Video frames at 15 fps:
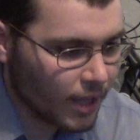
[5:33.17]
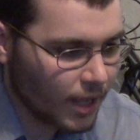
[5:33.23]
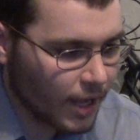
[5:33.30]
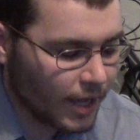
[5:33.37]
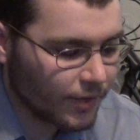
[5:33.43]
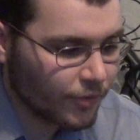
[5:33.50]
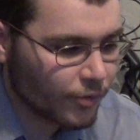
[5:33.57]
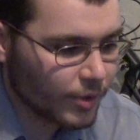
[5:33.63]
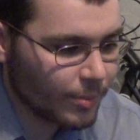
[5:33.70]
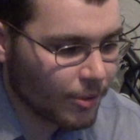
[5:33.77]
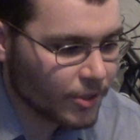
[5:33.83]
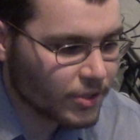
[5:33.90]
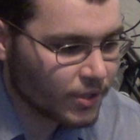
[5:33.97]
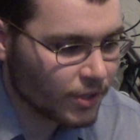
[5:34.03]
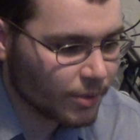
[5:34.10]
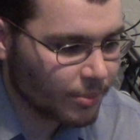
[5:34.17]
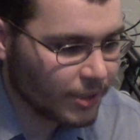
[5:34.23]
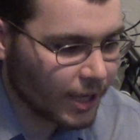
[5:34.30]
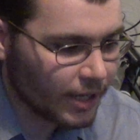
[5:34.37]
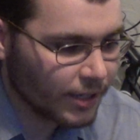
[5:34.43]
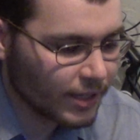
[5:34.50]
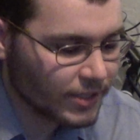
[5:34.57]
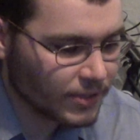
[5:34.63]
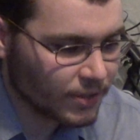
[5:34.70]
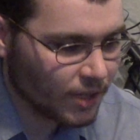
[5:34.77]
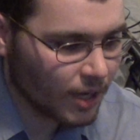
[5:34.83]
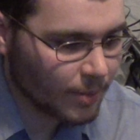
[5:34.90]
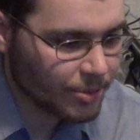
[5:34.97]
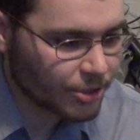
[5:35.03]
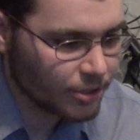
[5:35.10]
every person on the planet has the
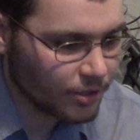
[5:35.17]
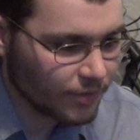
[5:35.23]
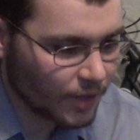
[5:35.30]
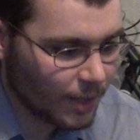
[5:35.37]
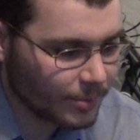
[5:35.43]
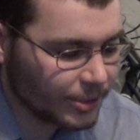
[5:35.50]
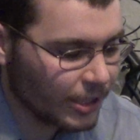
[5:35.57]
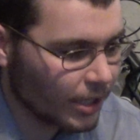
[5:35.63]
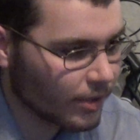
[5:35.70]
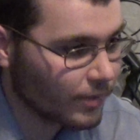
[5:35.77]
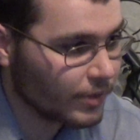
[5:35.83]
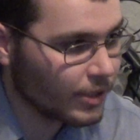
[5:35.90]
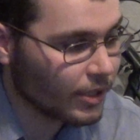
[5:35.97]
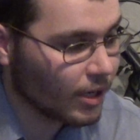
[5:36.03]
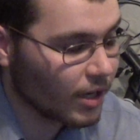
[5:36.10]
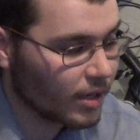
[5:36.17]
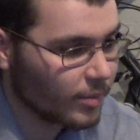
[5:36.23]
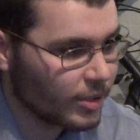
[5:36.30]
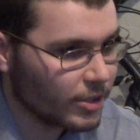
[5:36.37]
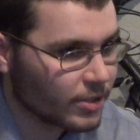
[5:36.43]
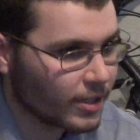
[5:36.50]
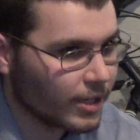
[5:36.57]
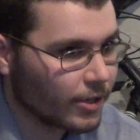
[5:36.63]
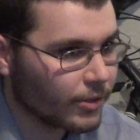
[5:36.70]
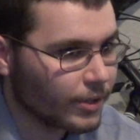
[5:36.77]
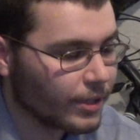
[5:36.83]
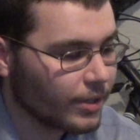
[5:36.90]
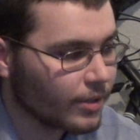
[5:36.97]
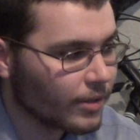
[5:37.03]
option of opting out of the economy entirely.